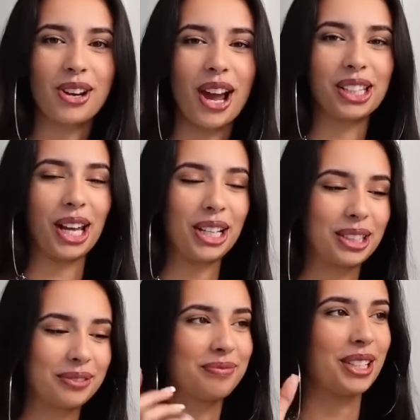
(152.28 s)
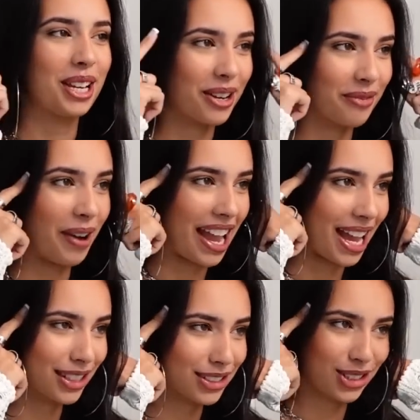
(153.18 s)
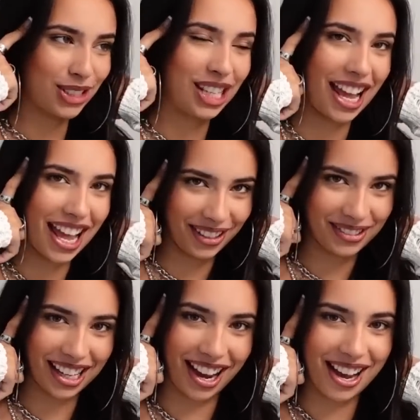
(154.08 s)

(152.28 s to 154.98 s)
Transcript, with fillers: and the Unsittables as the rebellious Red,